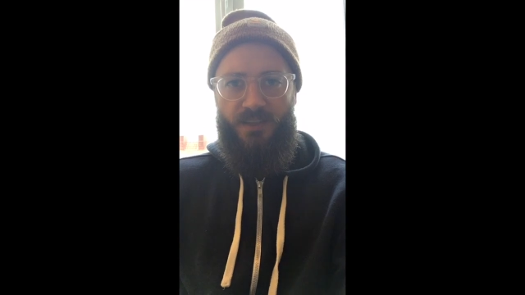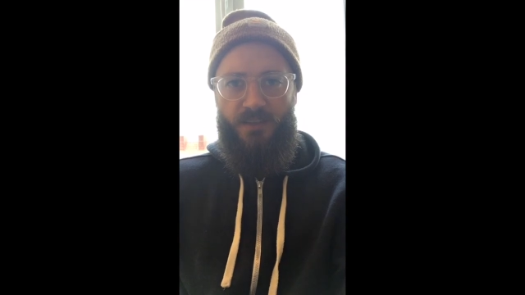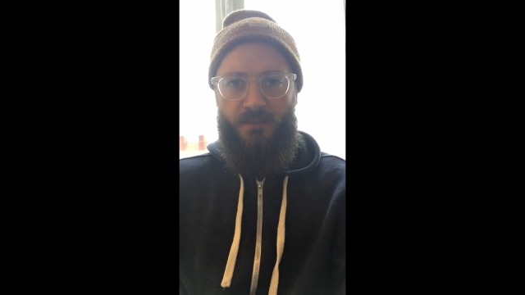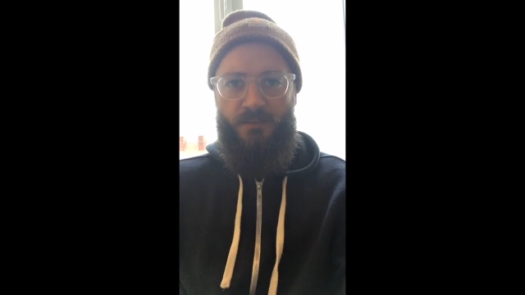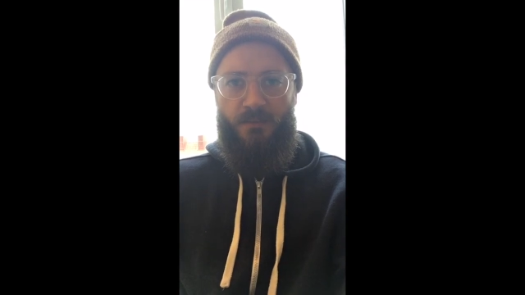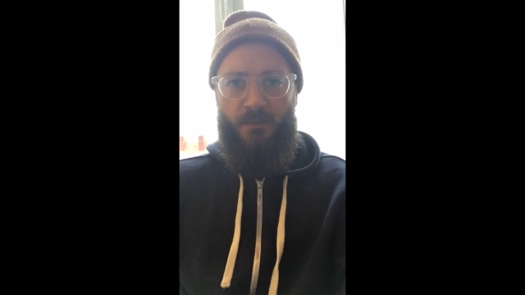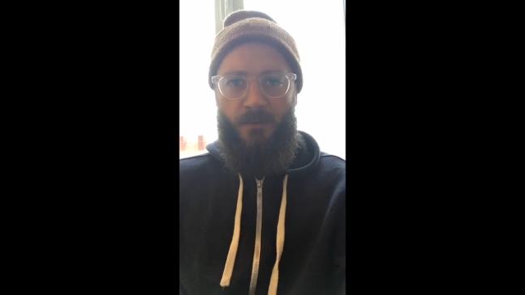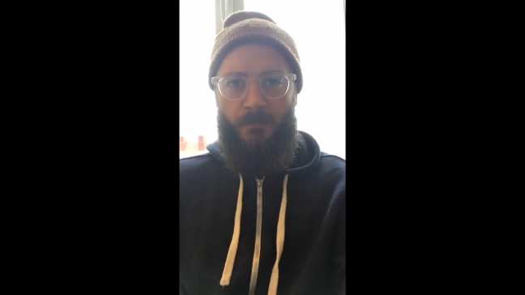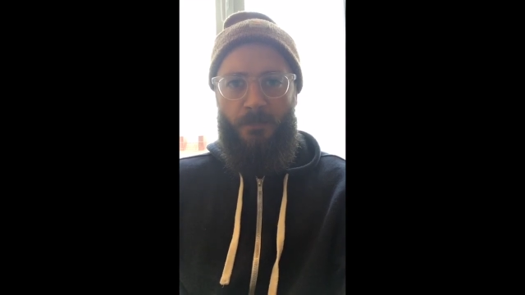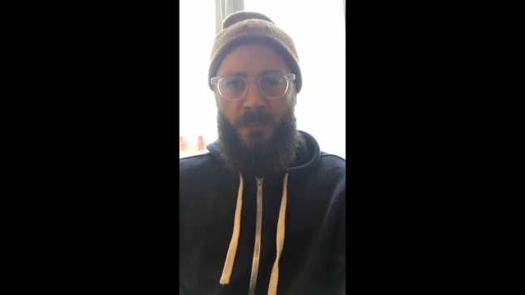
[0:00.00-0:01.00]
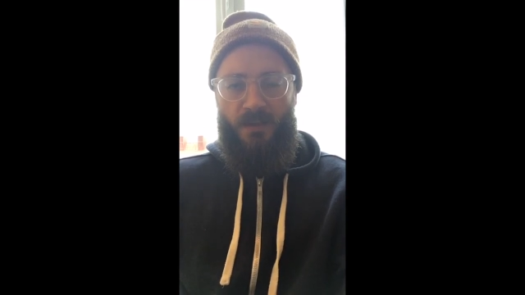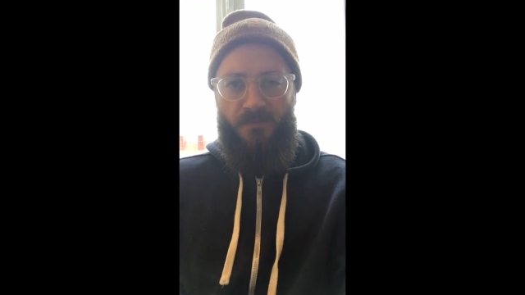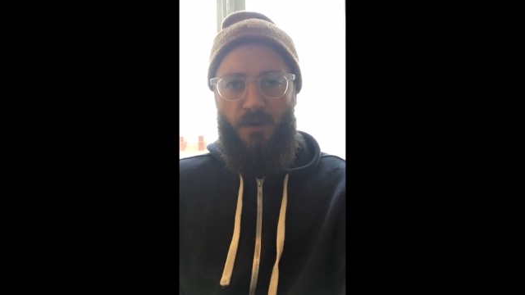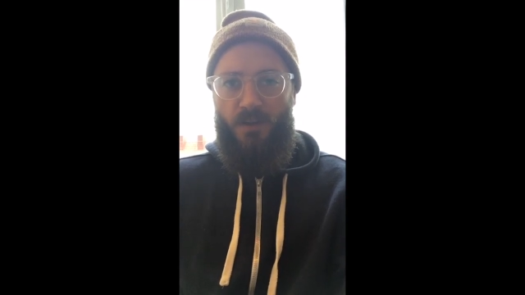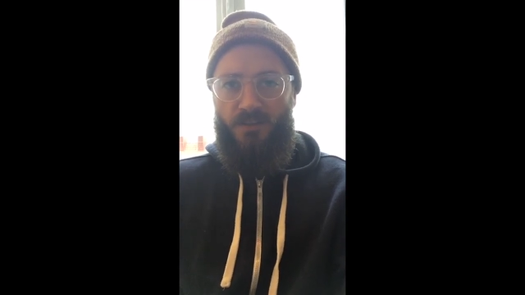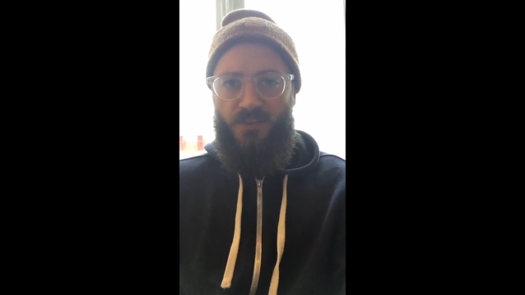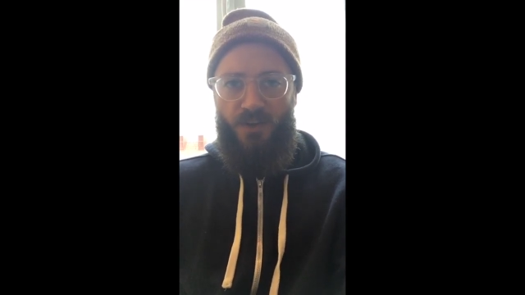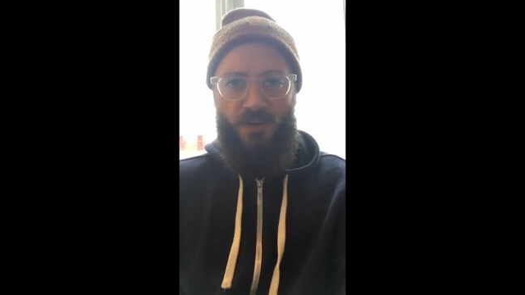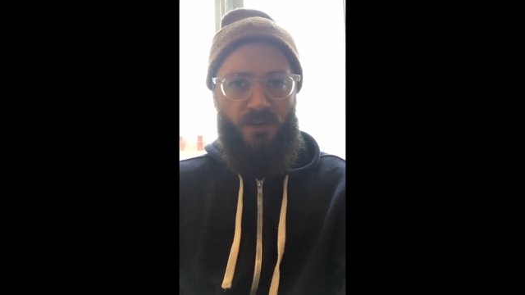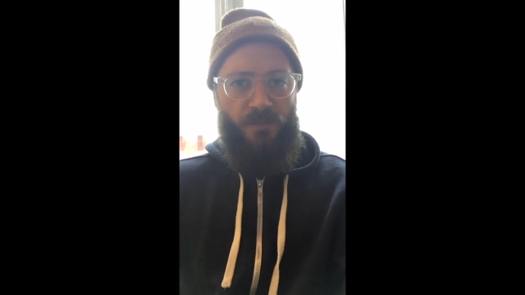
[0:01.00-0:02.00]
it, if you're
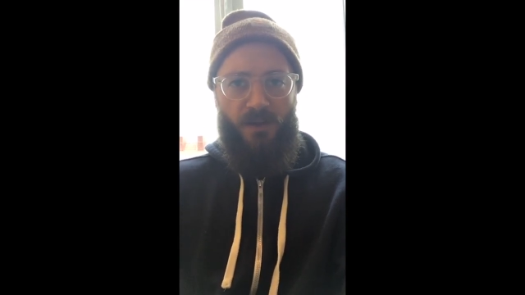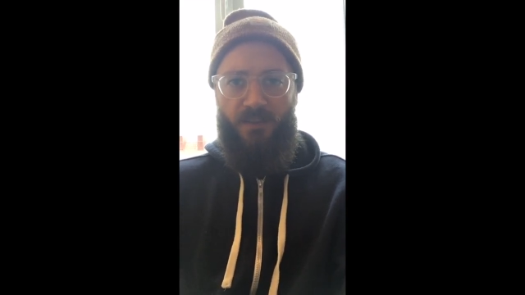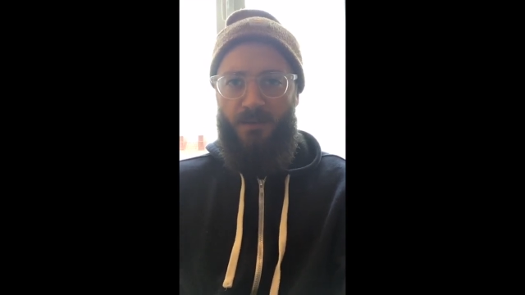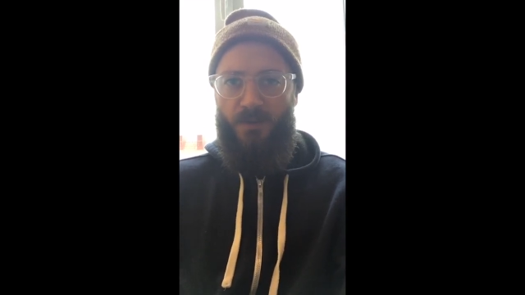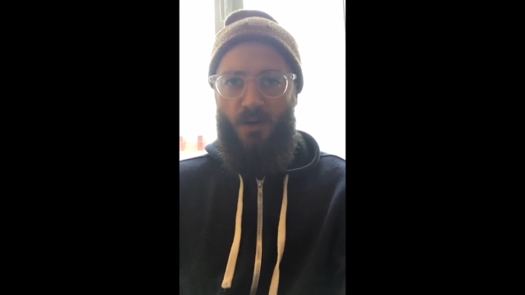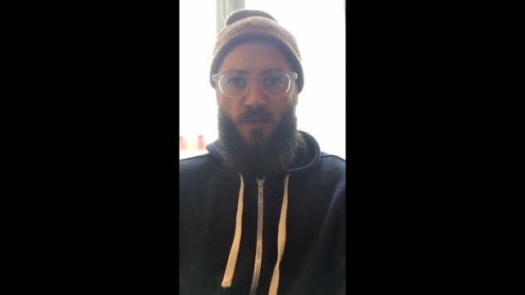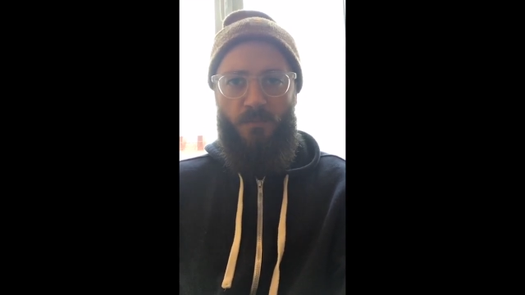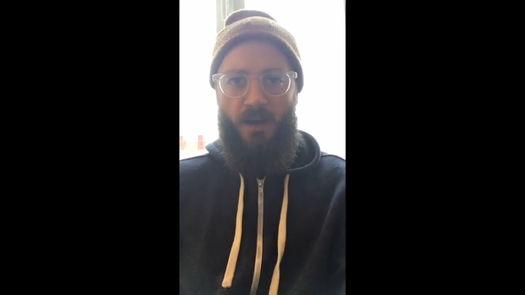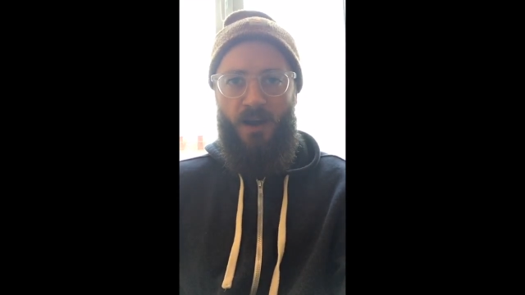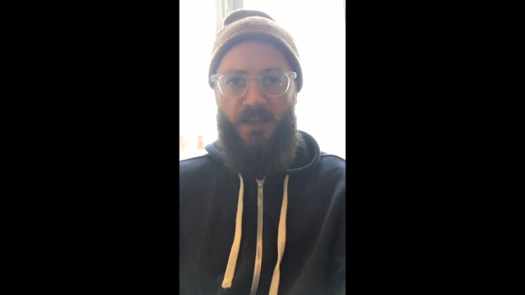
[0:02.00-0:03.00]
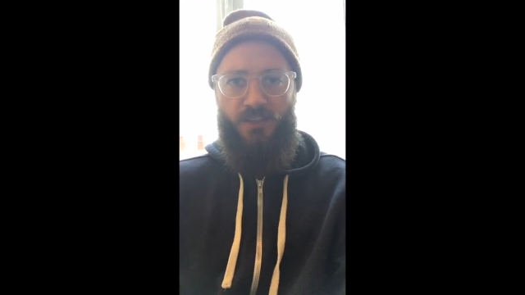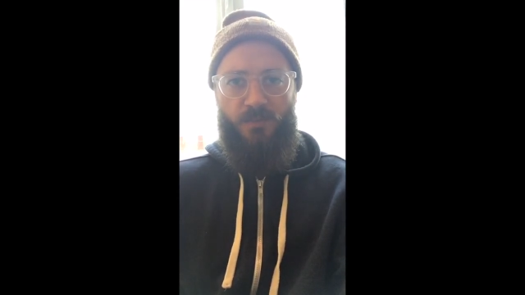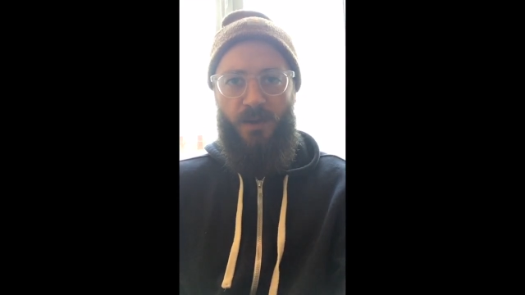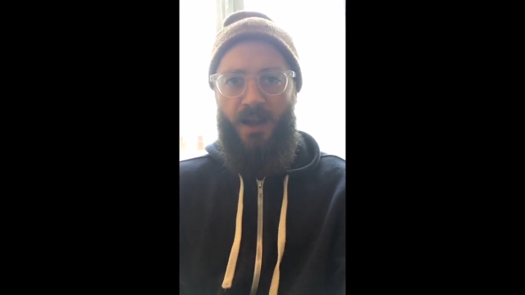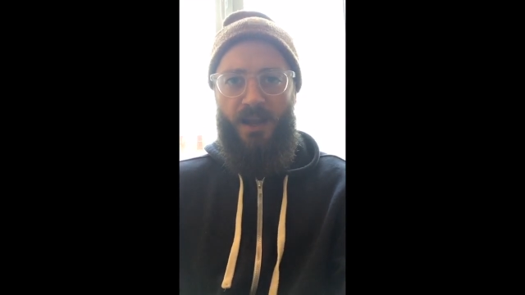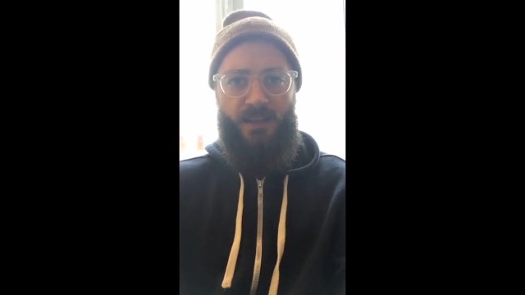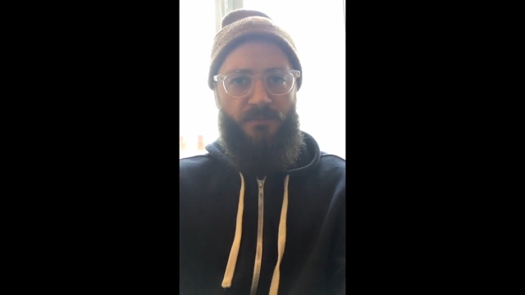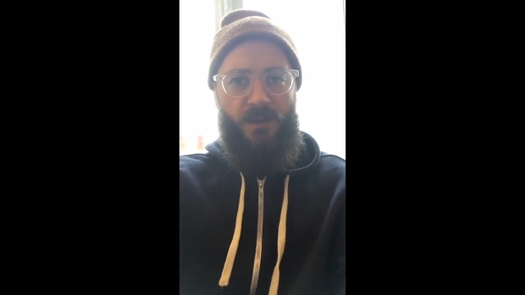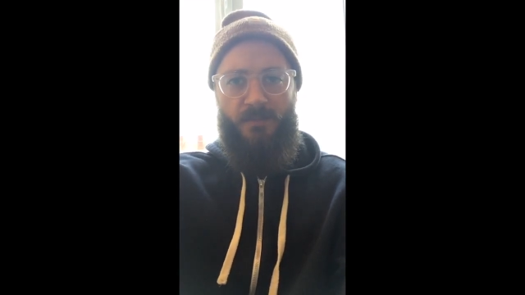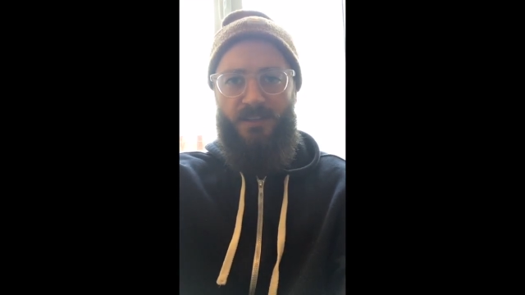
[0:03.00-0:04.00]
concerned about them going behind your back
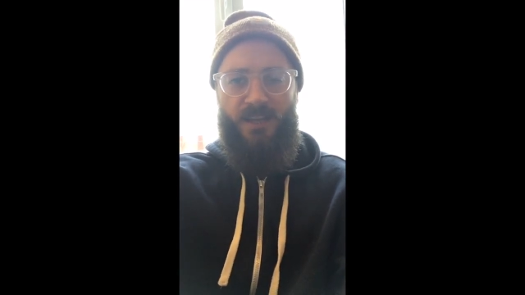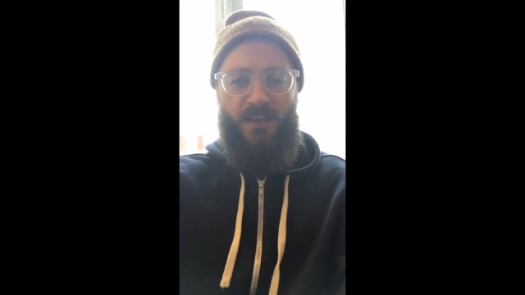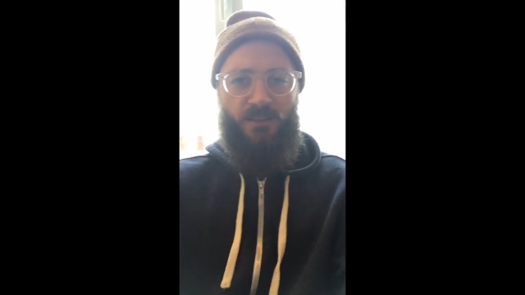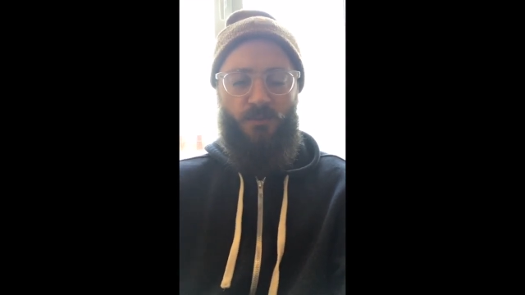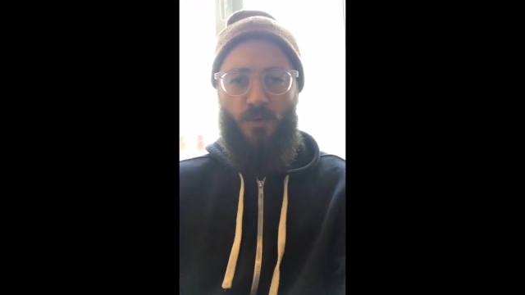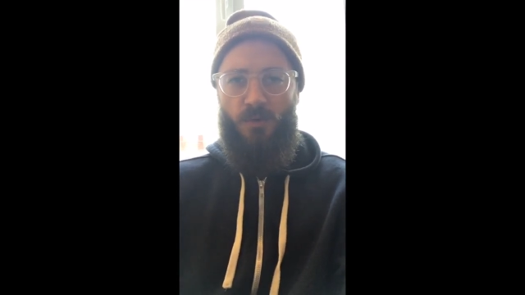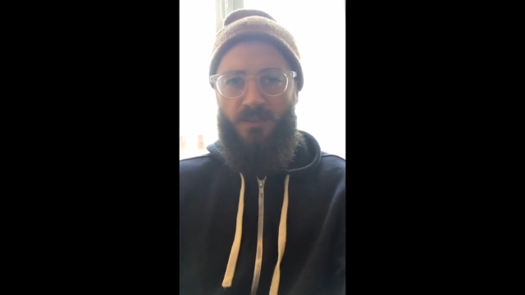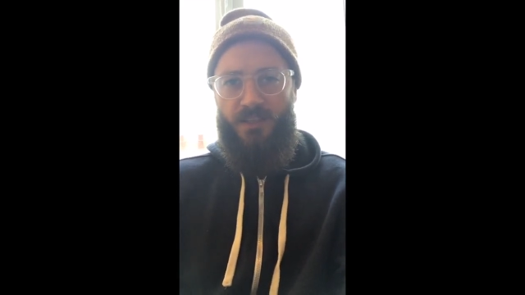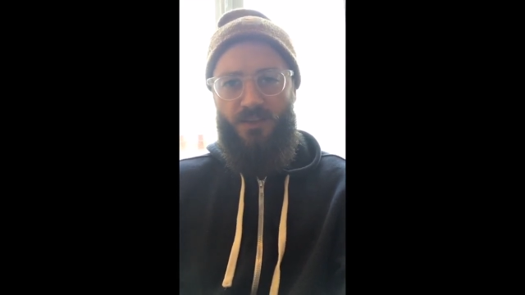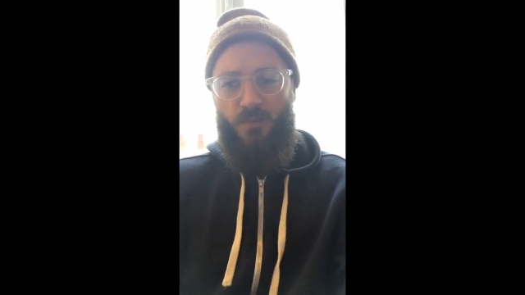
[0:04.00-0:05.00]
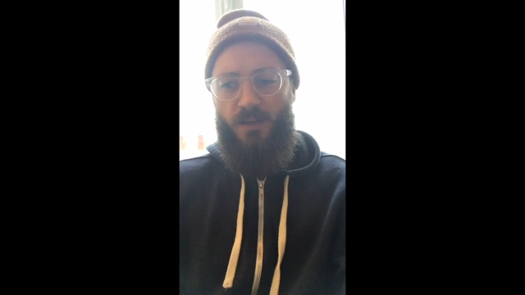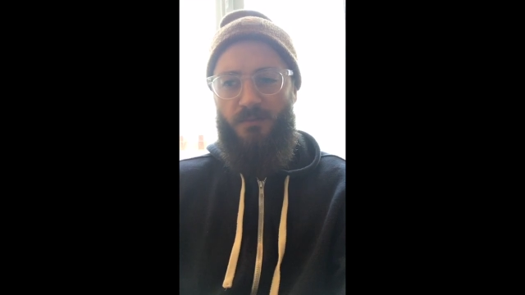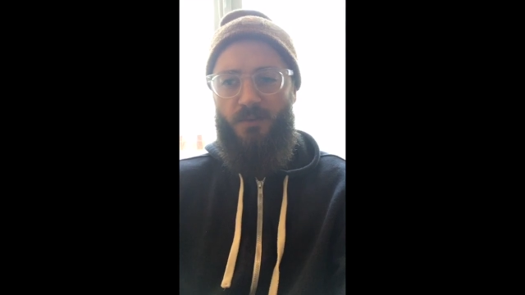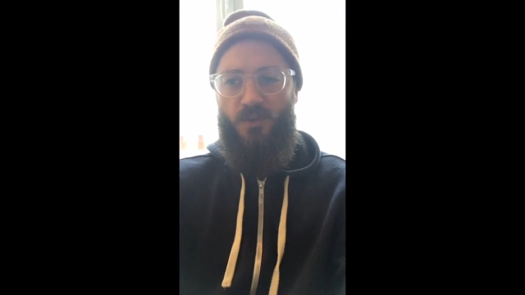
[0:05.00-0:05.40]
and maybe taking the royalties or whatever,